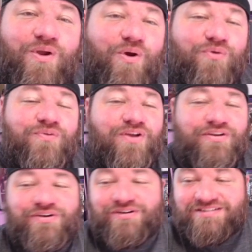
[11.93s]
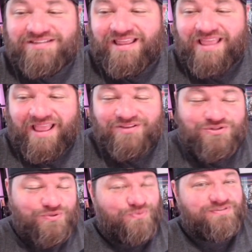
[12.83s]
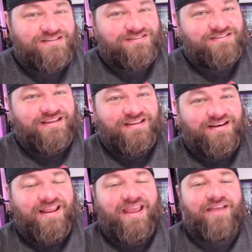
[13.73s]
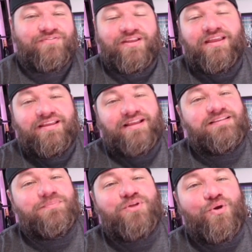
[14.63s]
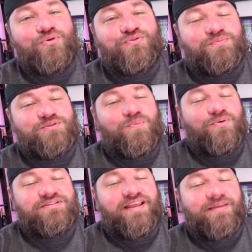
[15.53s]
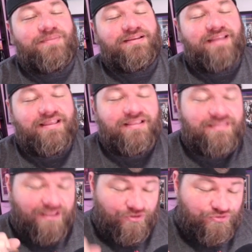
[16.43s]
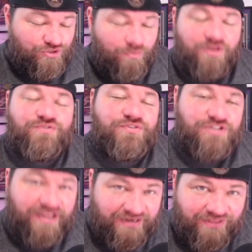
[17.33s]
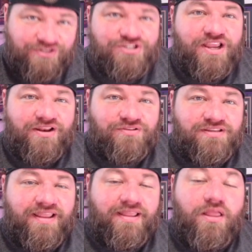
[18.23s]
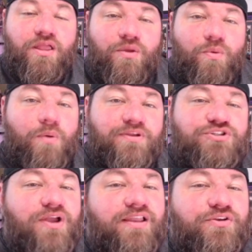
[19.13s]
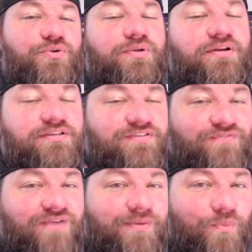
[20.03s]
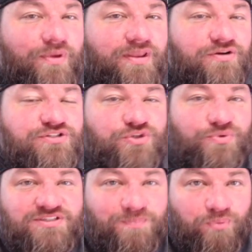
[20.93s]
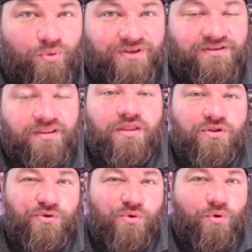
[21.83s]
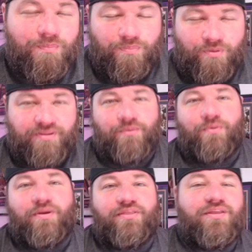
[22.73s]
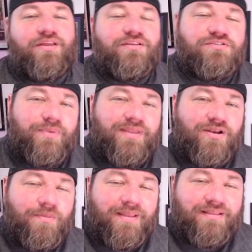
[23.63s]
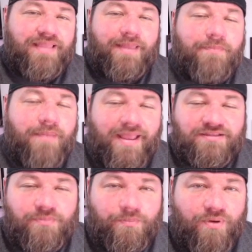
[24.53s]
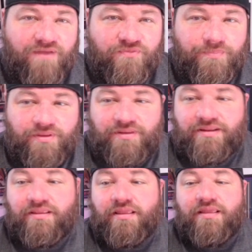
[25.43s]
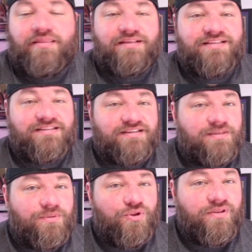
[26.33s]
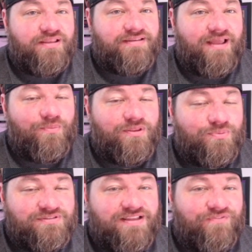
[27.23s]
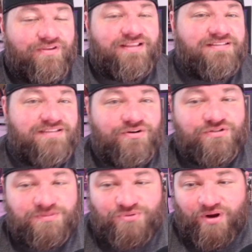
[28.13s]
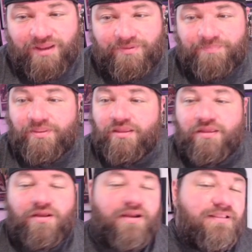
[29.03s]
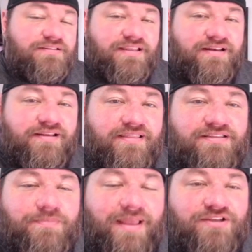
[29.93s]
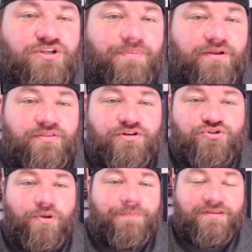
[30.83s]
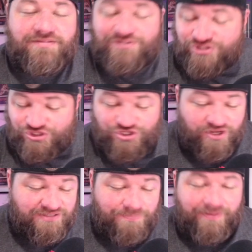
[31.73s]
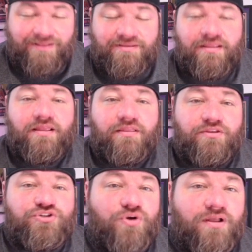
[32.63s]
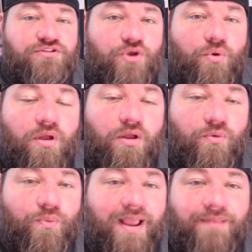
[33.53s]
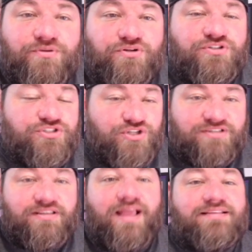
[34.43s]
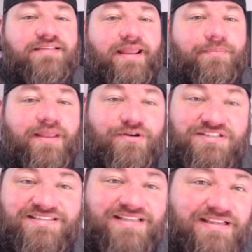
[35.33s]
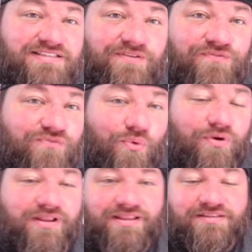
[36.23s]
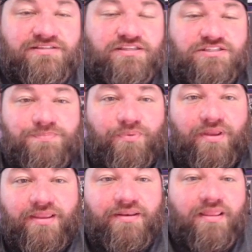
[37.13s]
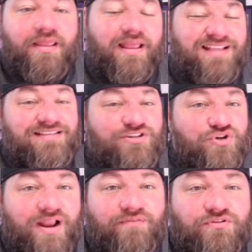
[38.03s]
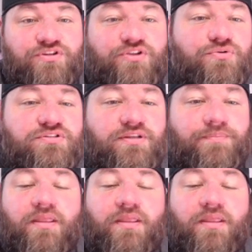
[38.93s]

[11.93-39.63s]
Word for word: Over under set at two sixteen and a half. Guys, I'm Coach from Sports Gambling Daily. Thank you so much for checking out the channel today. What we try to do here is find winners to exploit your bookie with so we can all make that maximum profitability. That sounds like something you can get down with. We'll definitely consider subscribing. All right, let's get into this matchup here. The Detroit Pistons just beat the Toronto Raptors just last game. They are six and four against the spread as they travel to Houston.